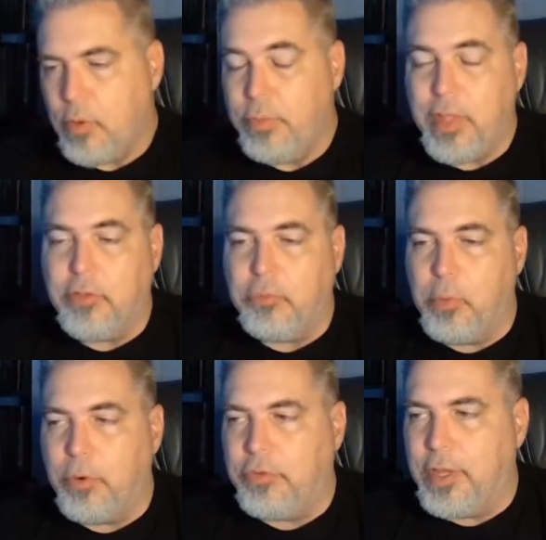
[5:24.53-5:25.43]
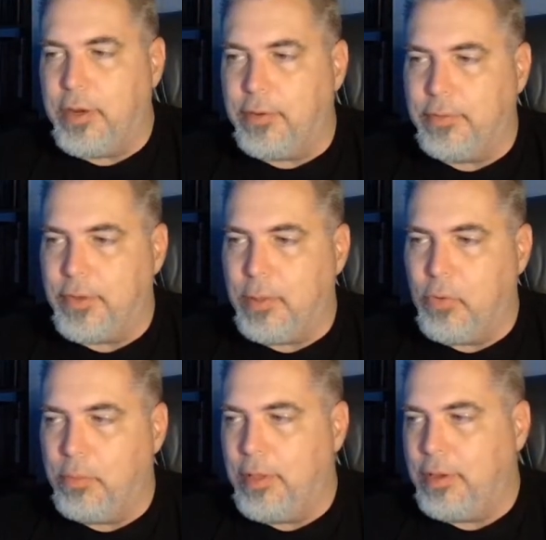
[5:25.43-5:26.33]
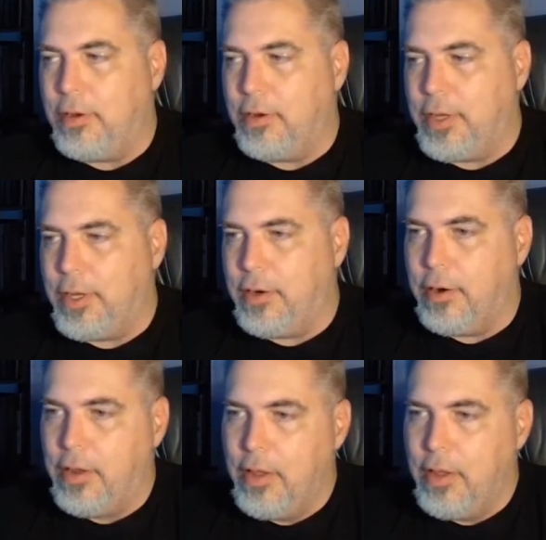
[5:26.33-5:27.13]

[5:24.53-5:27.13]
not the sports gear. He's got more military gear.